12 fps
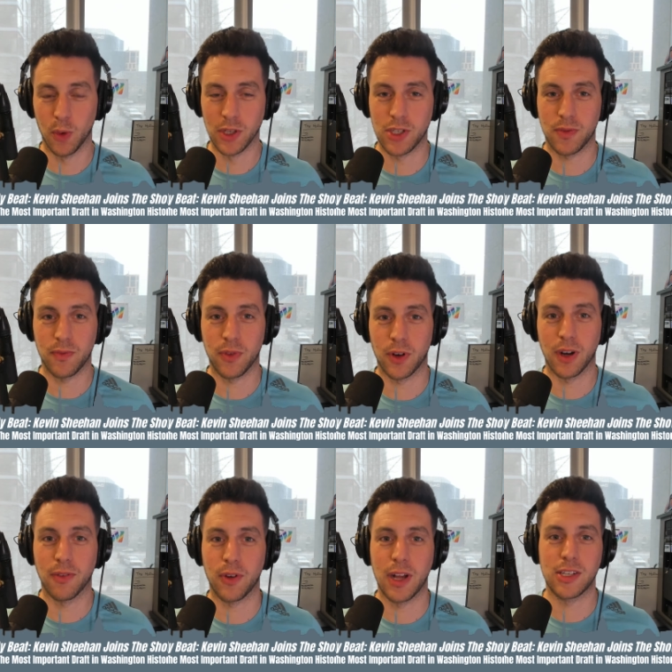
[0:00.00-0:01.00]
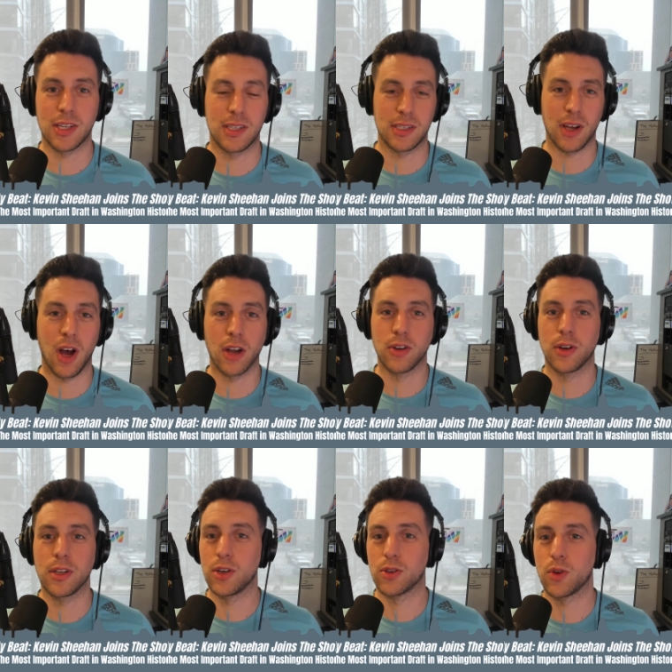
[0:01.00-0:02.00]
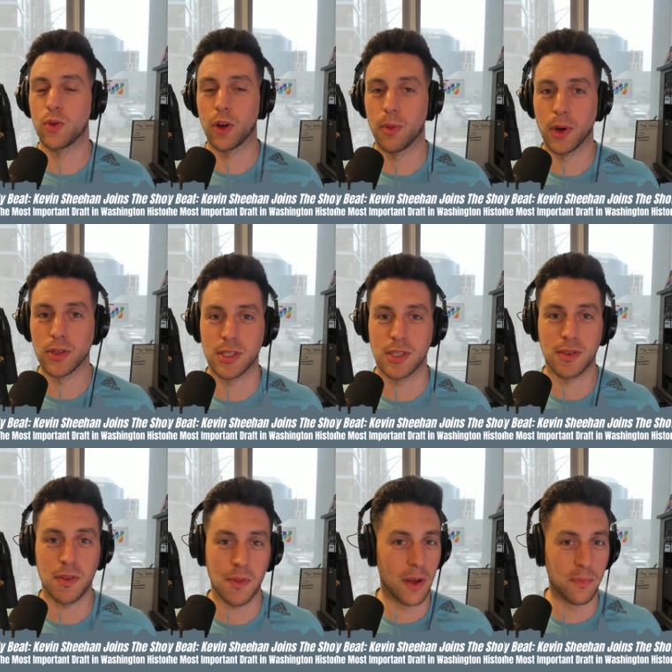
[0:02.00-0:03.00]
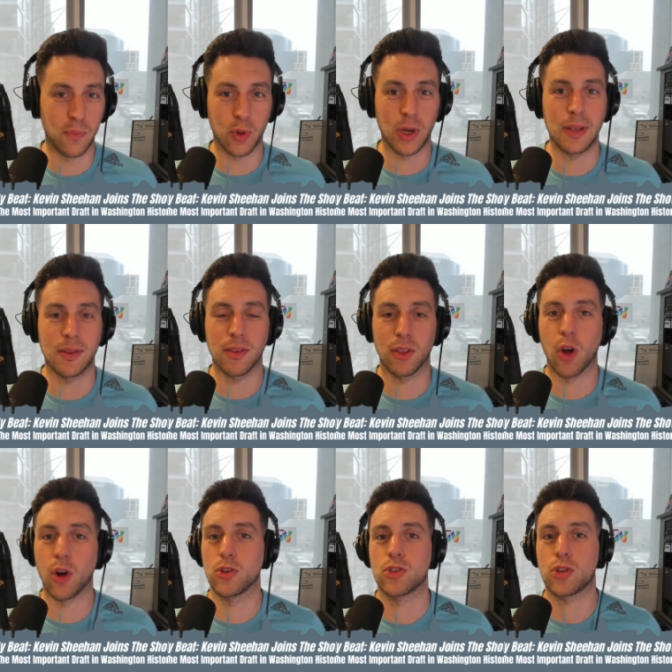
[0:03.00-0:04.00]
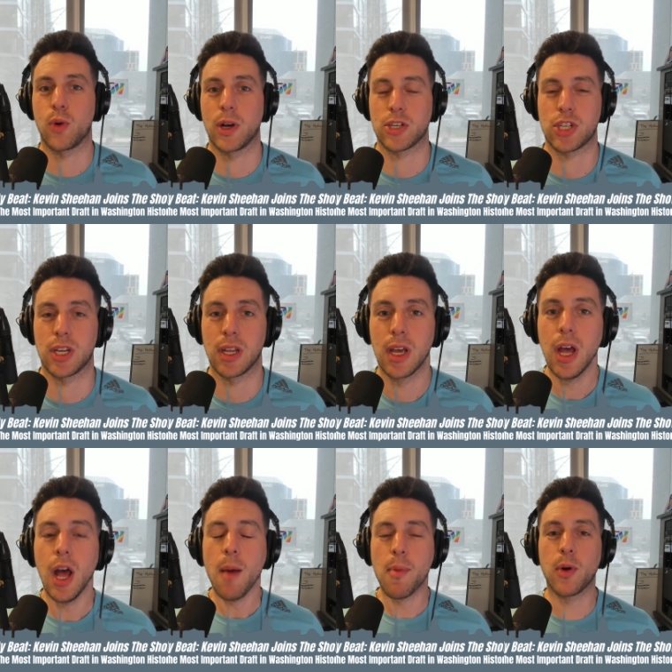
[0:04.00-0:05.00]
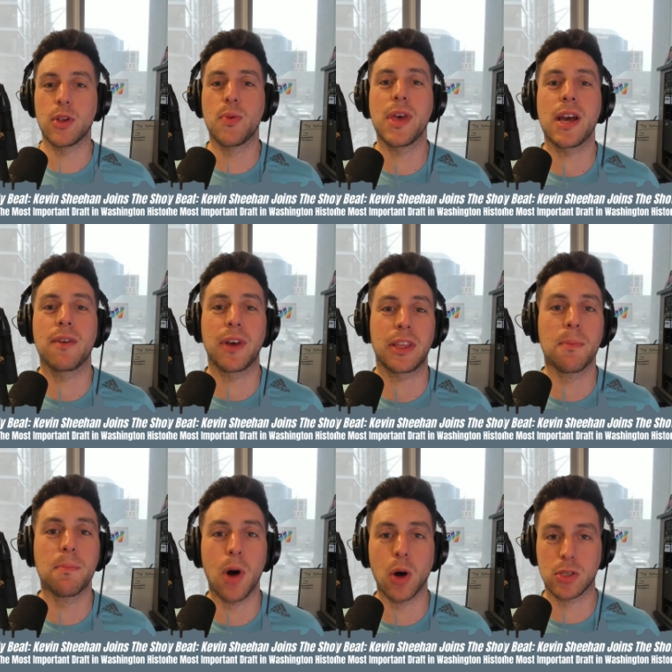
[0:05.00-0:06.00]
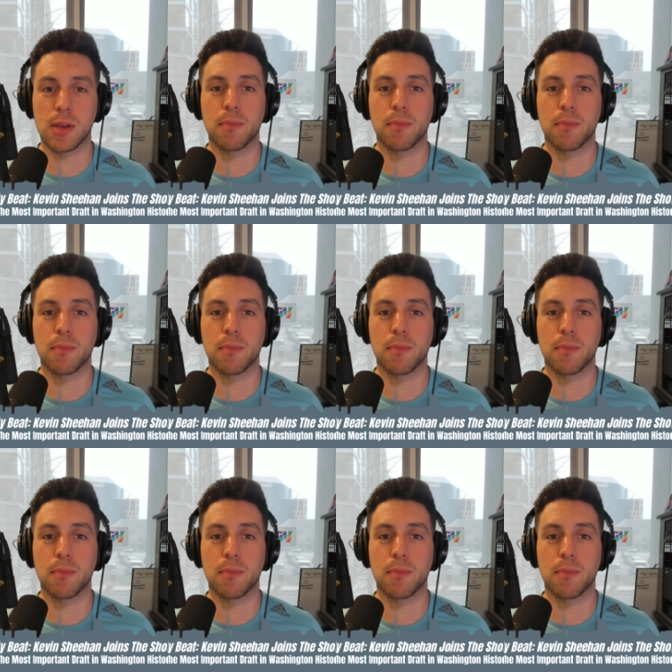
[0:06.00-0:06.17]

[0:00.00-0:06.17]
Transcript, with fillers: Which for a franchise that's hundred years old almost is a pretty large question. But when you think of like the most